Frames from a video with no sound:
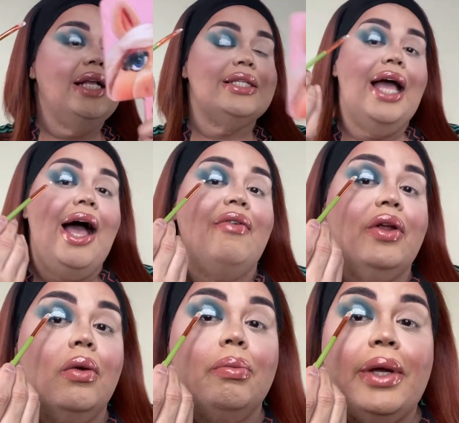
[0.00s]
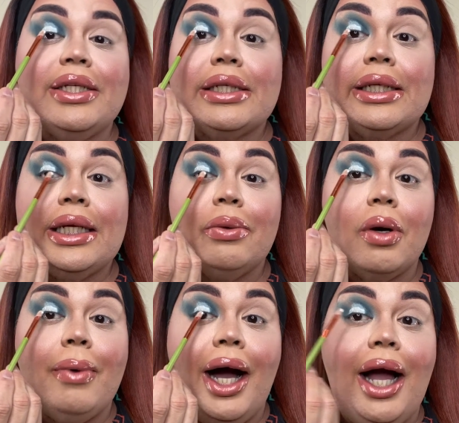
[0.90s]
to have it basically
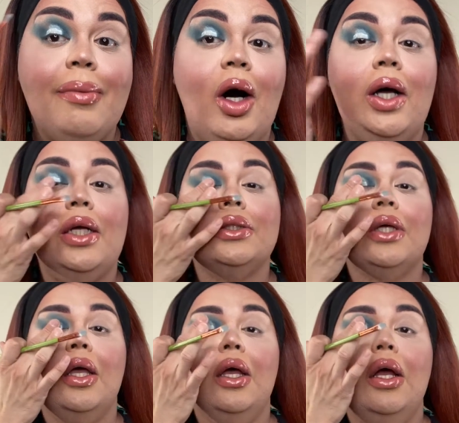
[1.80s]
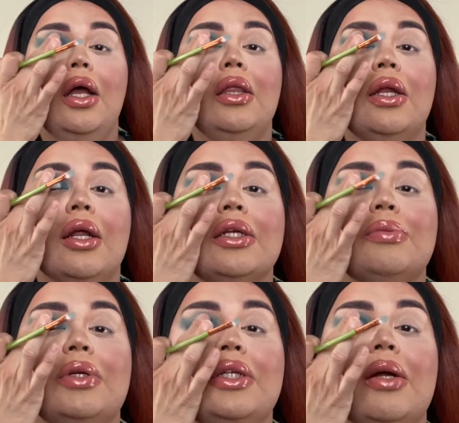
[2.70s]
where my eyeball is. And then I just
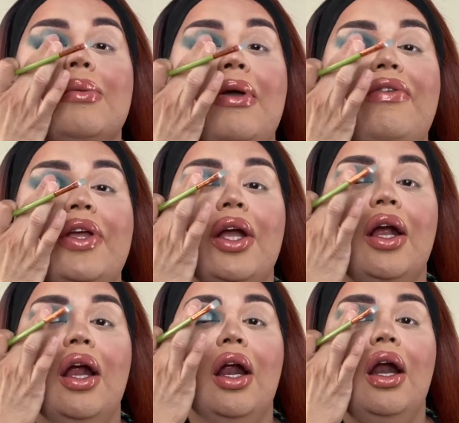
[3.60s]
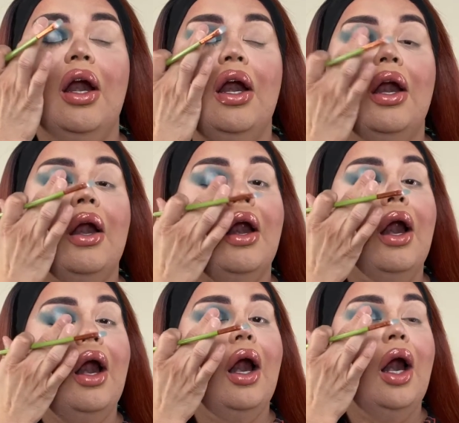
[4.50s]
blend it up with my finger.
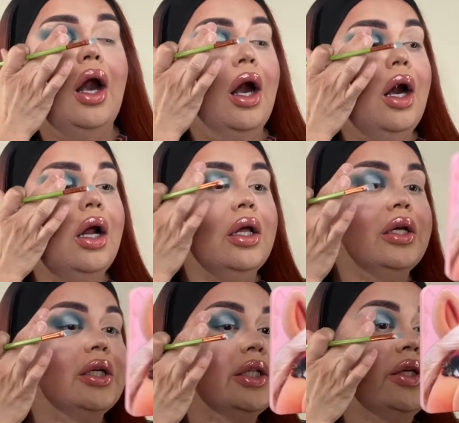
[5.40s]
You know, nothing